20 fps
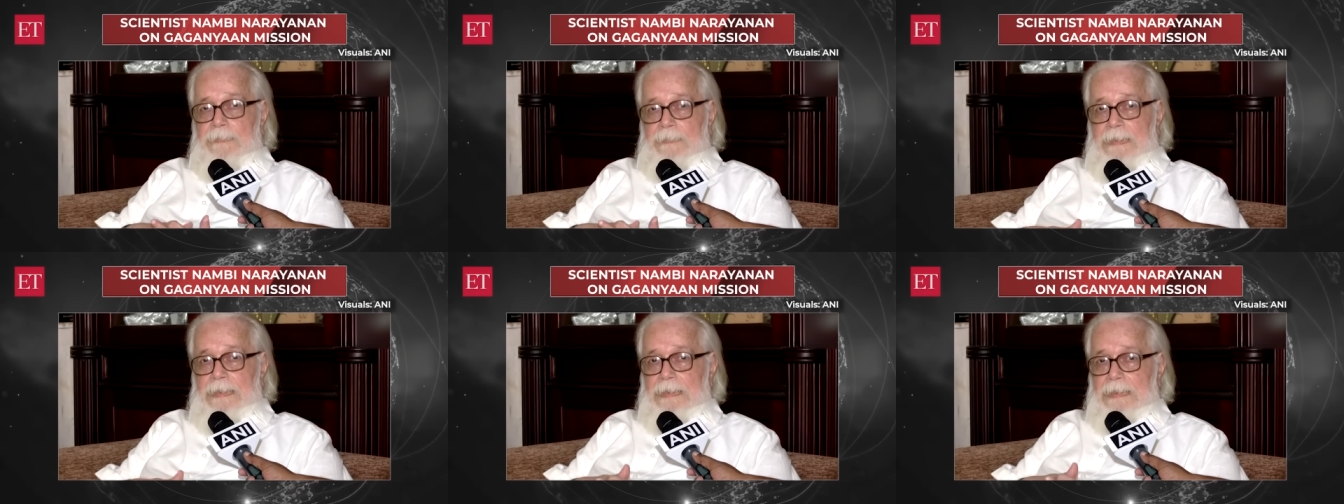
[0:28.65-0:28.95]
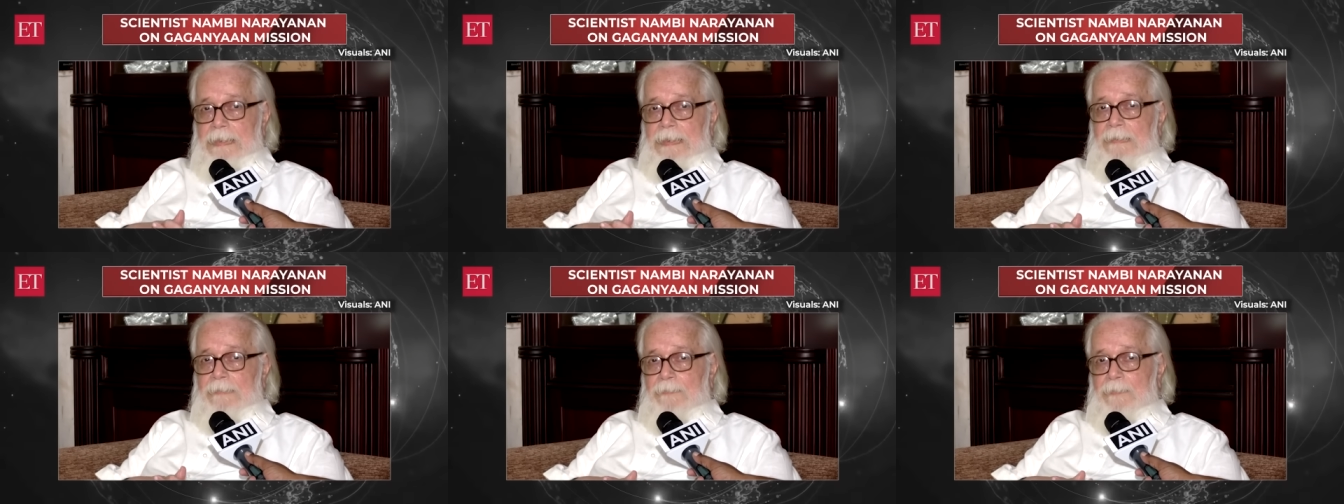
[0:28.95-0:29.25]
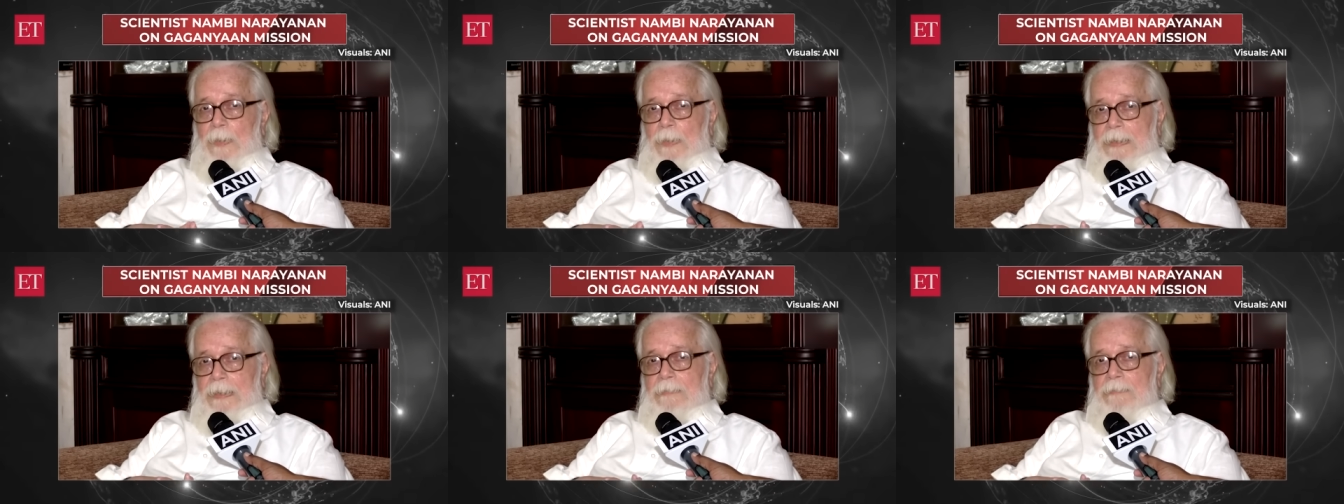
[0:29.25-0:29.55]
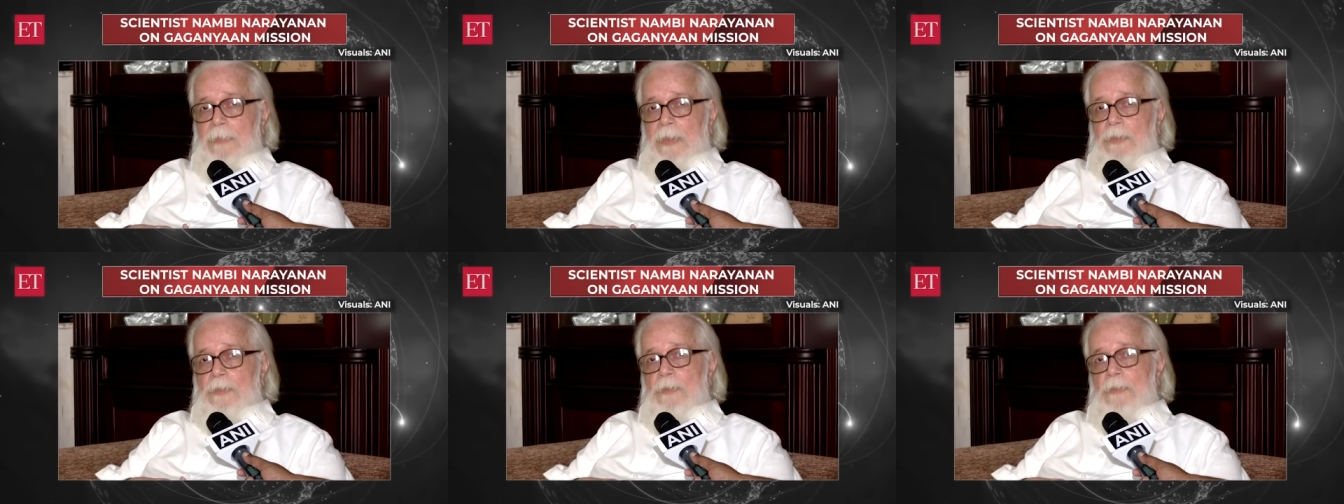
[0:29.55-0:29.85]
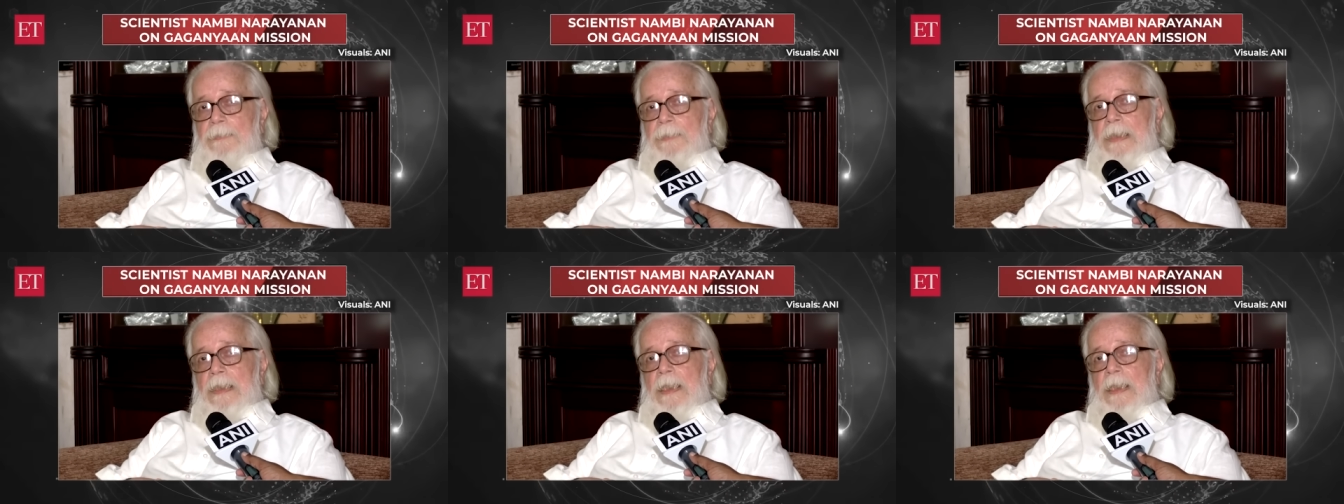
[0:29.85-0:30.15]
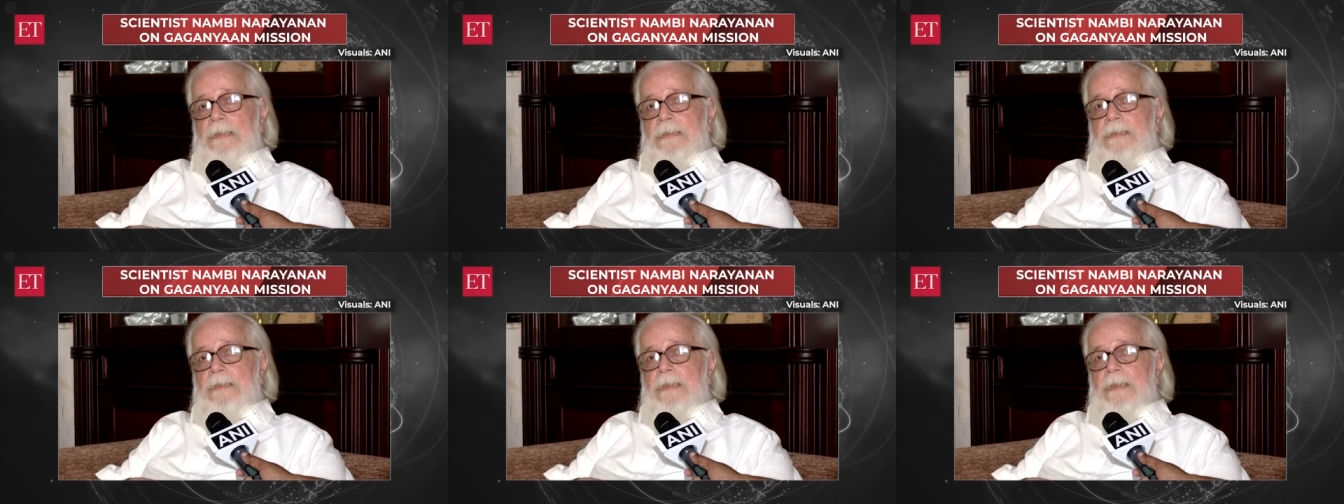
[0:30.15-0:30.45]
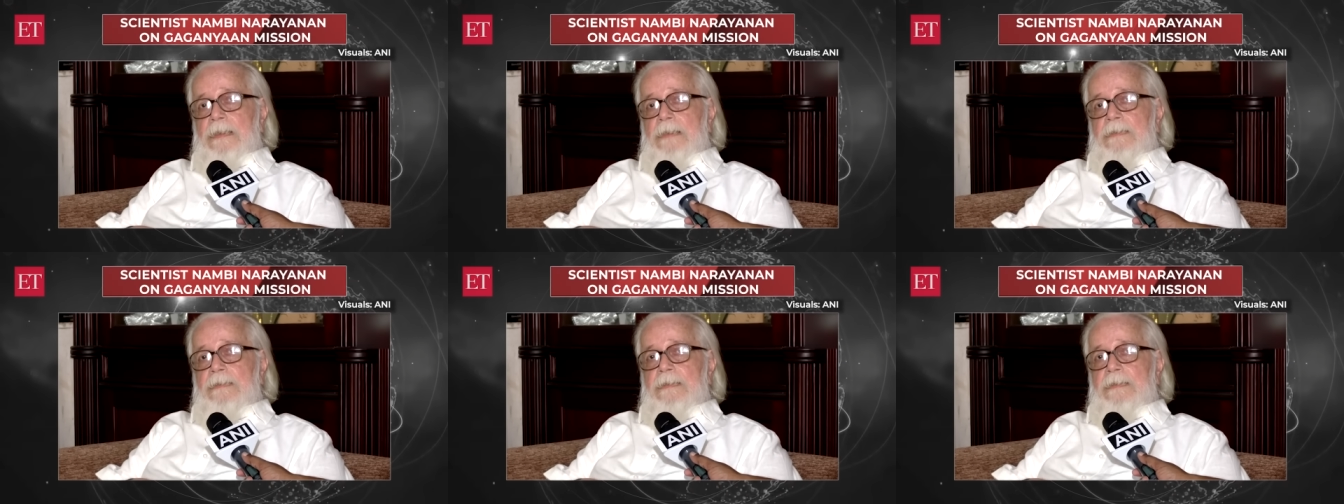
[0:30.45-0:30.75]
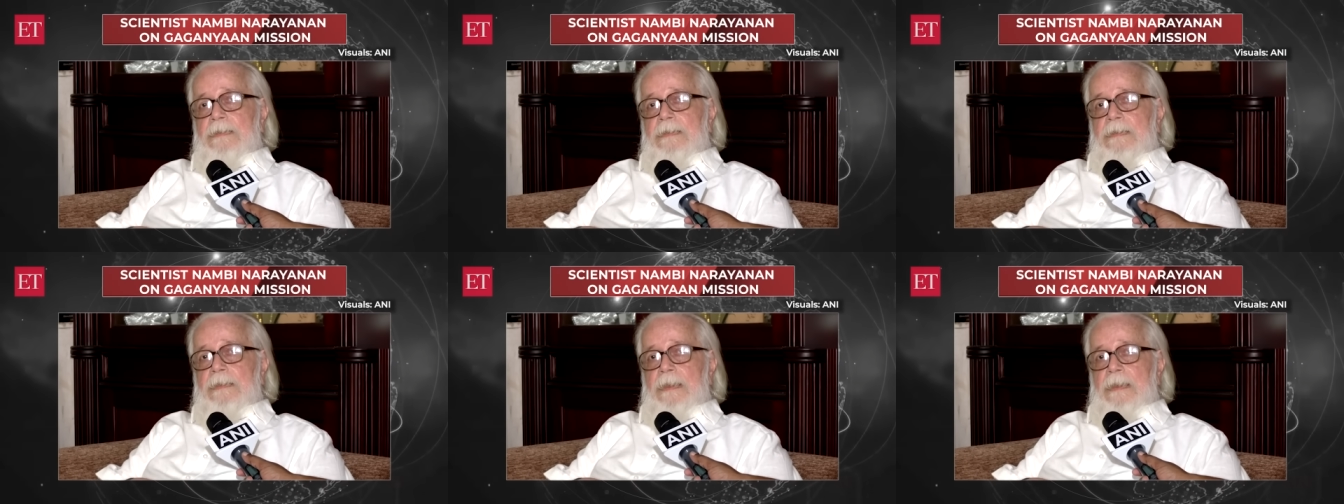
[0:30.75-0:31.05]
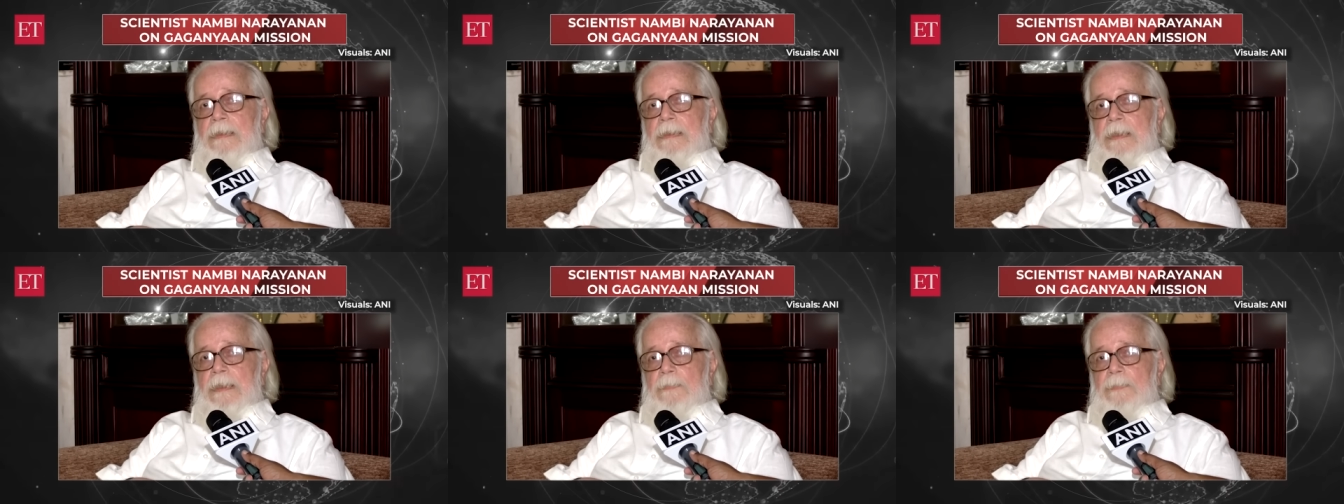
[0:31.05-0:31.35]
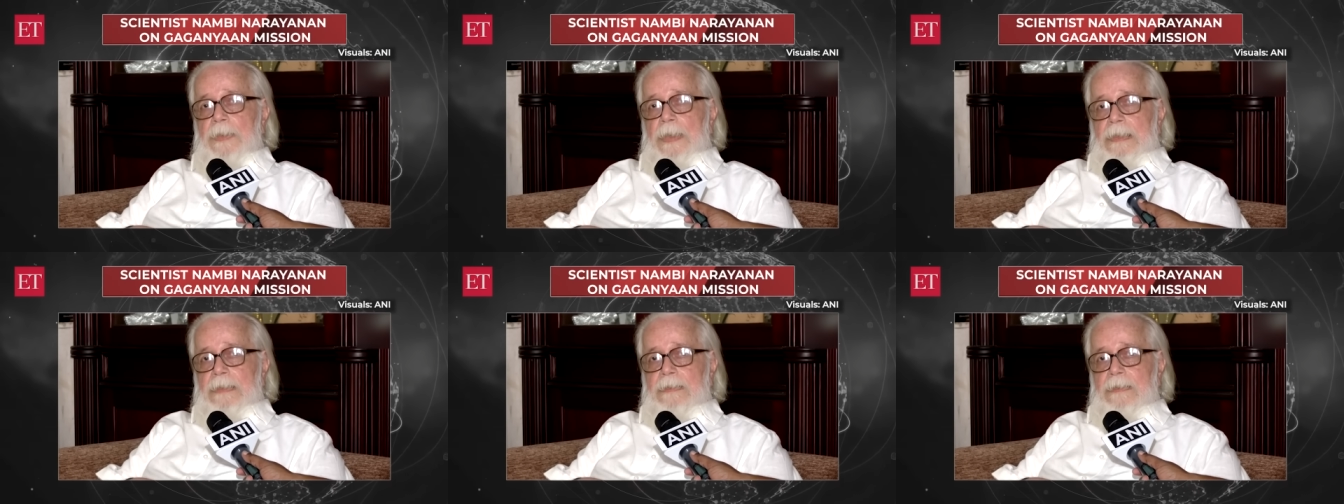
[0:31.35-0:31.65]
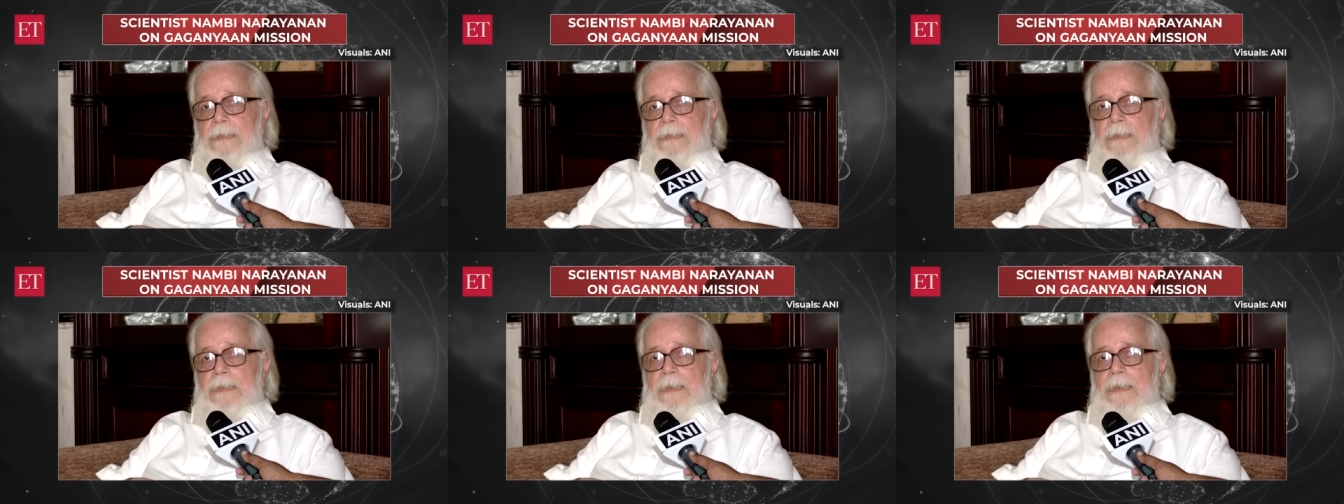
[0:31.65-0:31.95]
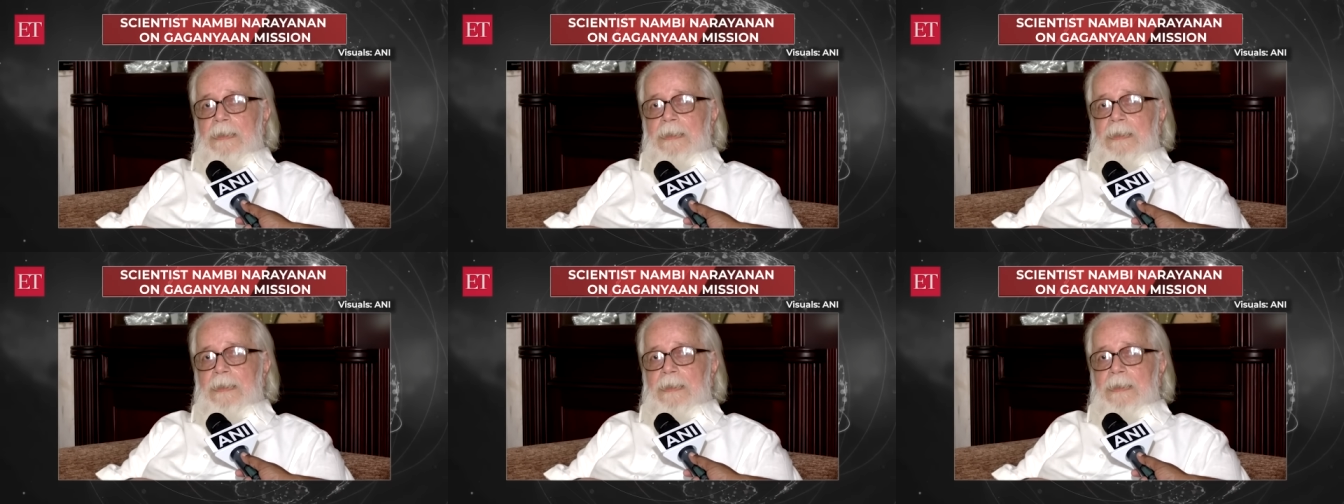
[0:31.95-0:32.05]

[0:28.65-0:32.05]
This is an important module because in the entire process